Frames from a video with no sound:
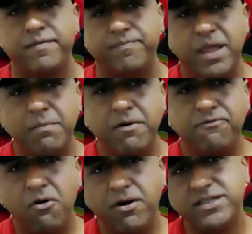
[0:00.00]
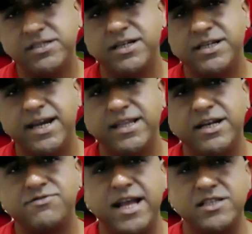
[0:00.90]
Number four is the
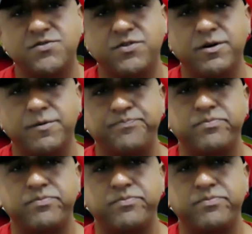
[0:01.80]
DNA transfer.